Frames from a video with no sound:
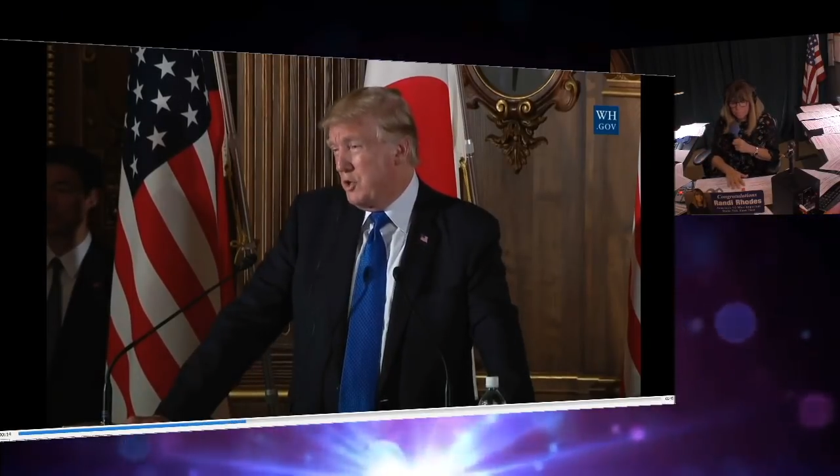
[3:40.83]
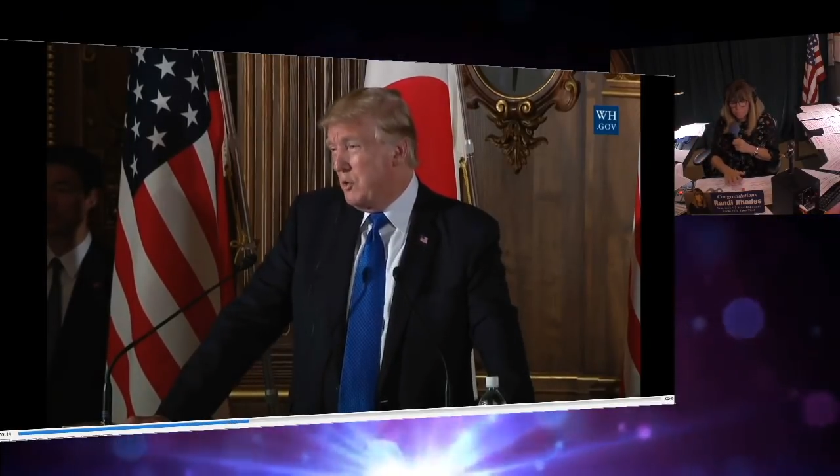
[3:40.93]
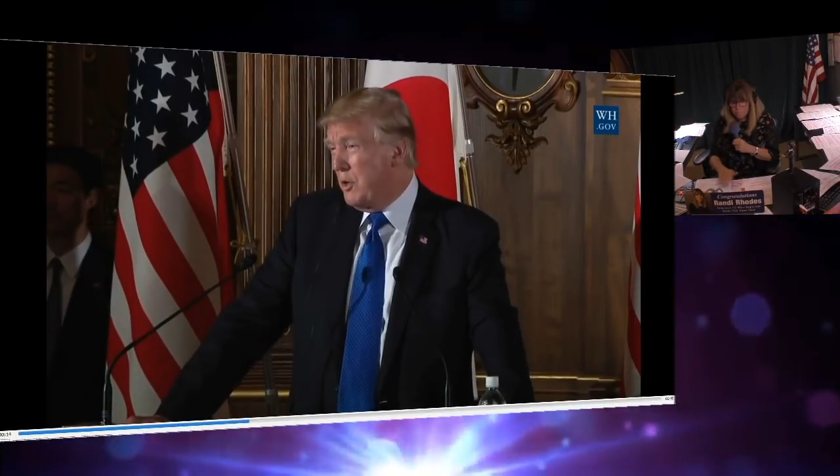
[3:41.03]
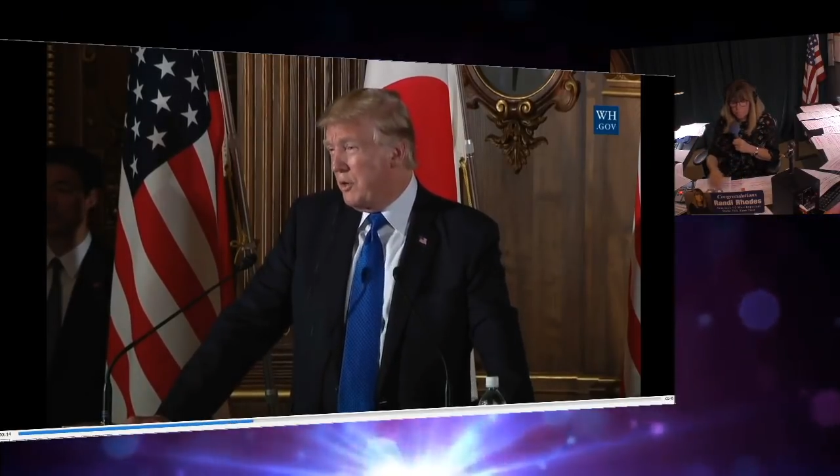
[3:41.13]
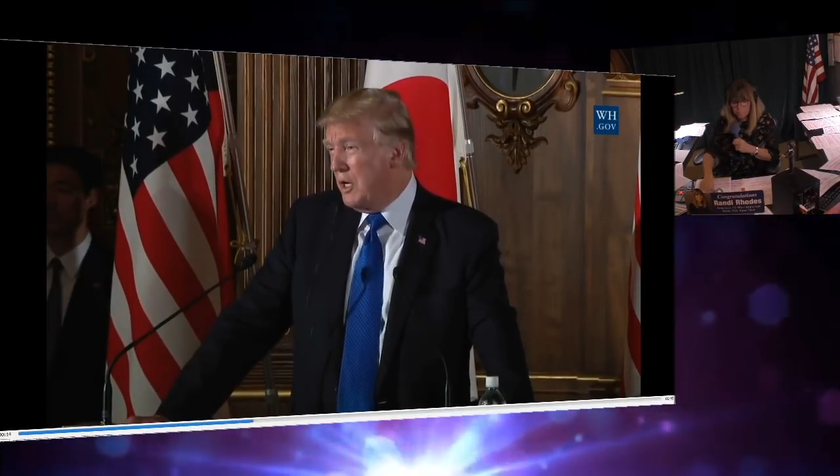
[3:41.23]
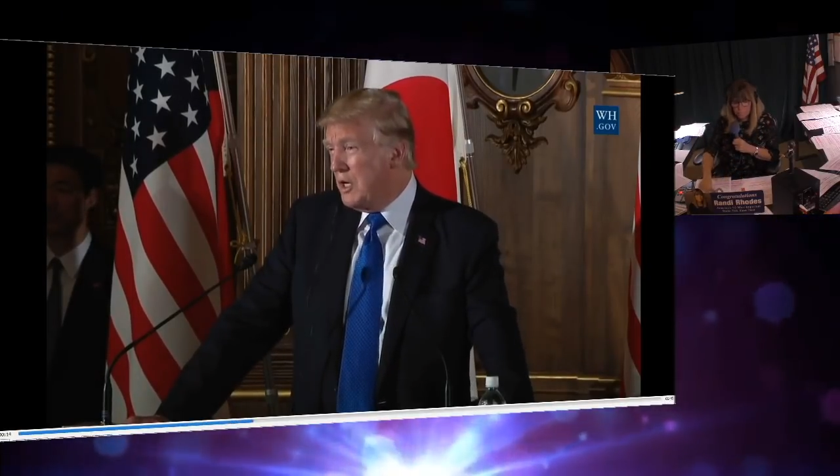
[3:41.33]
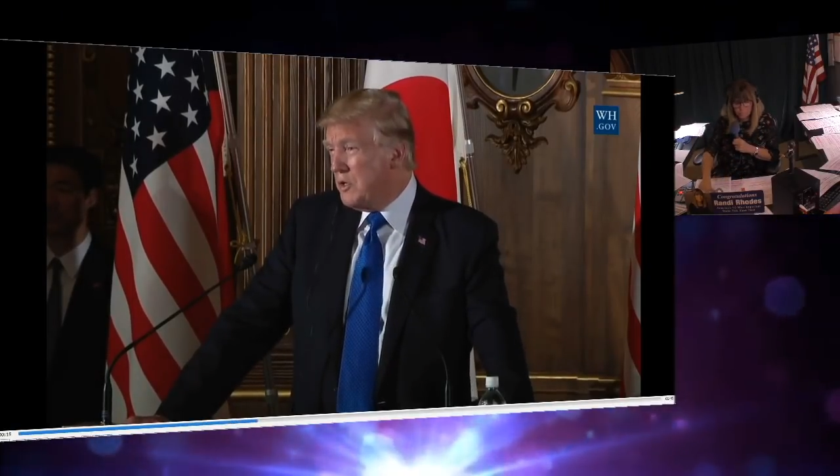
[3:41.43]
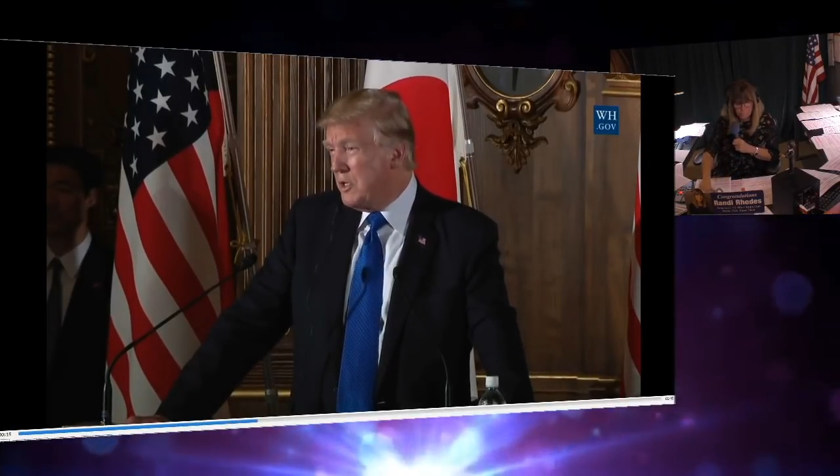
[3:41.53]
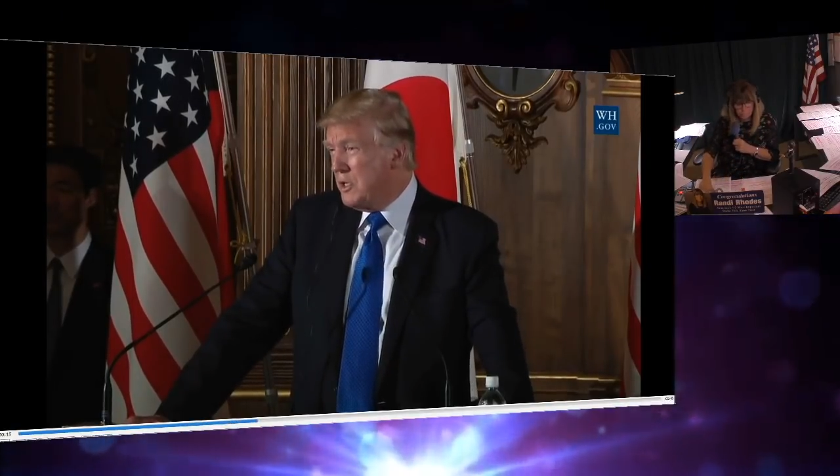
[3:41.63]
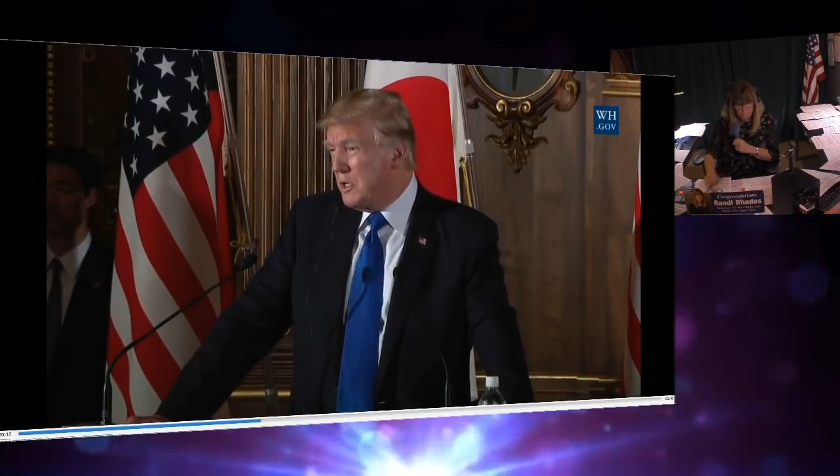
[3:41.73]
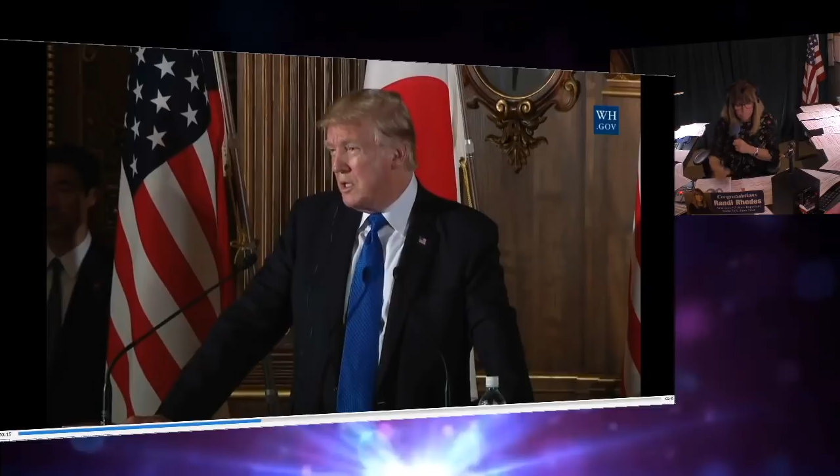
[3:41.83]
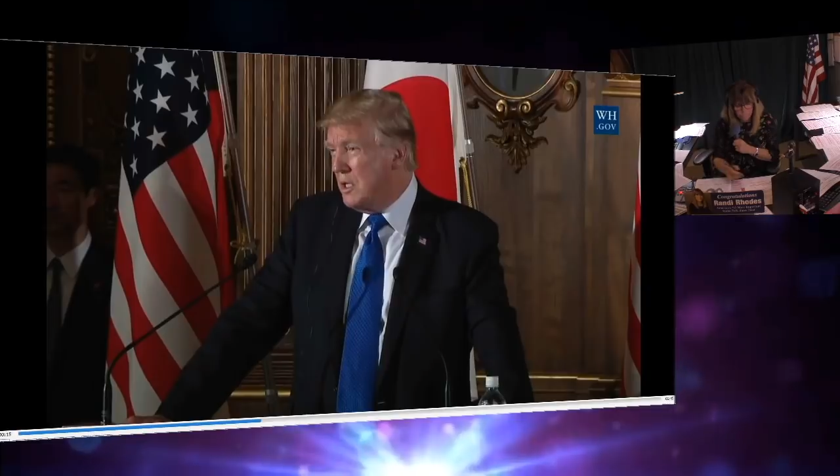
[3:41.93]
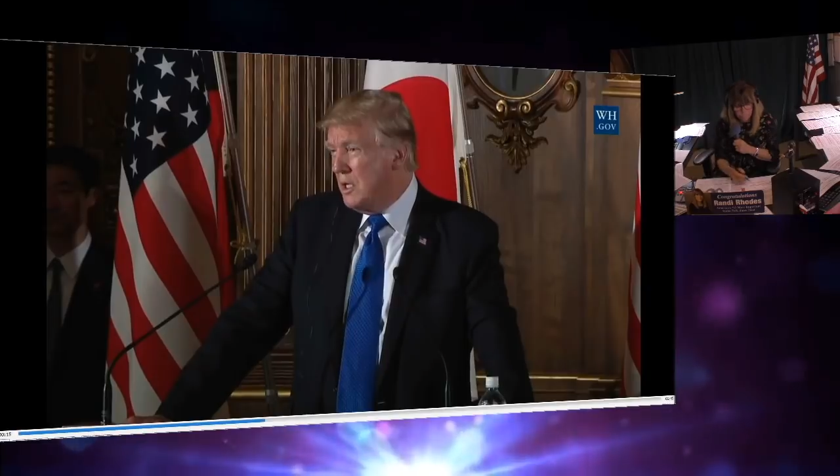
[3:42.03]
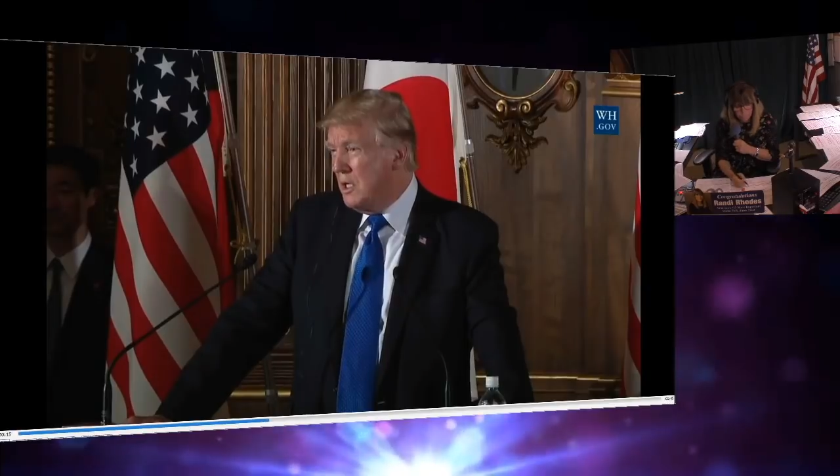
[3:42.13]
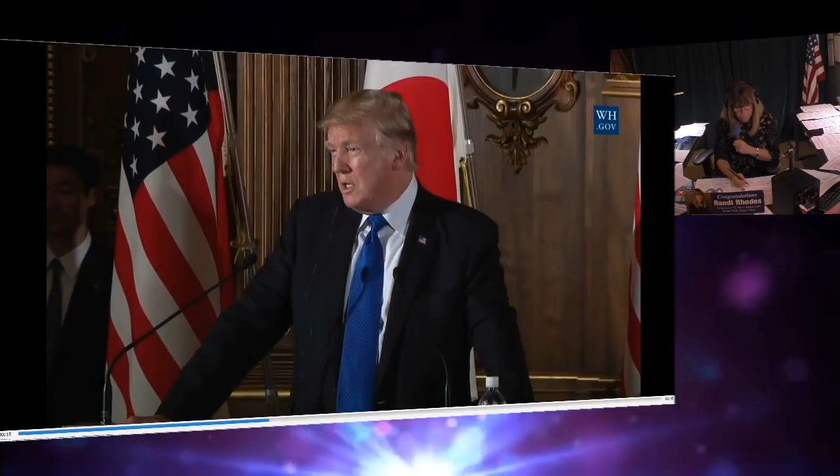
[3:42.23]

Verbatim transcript: as do other countries.